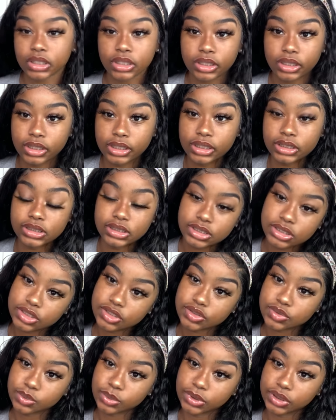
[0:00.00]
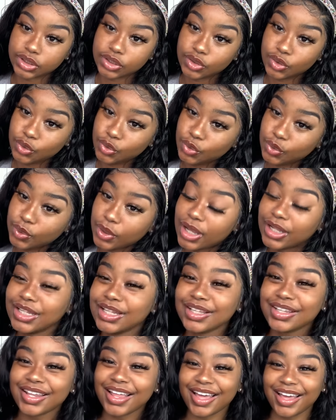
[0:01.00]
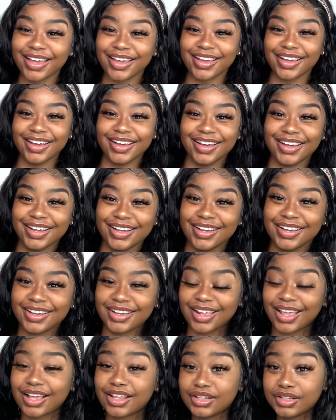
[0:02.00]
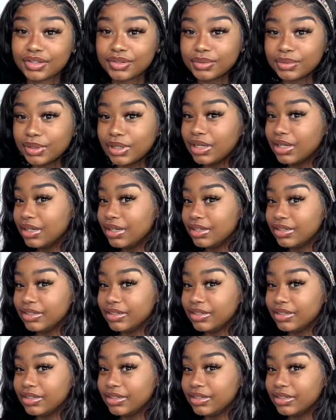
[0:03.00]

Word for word: Yeah, this is really cute. I look like a little